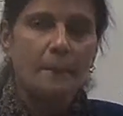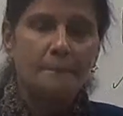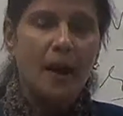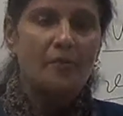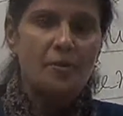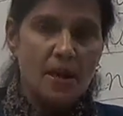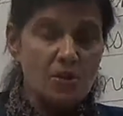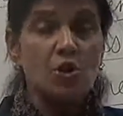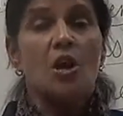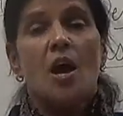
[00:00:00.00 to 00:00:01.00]

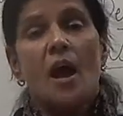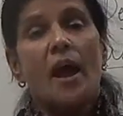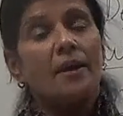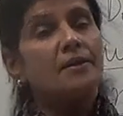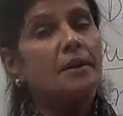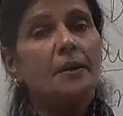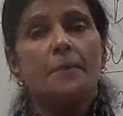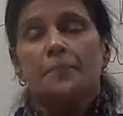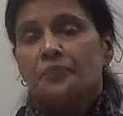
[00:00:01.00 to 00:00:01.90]
empowerment and uh,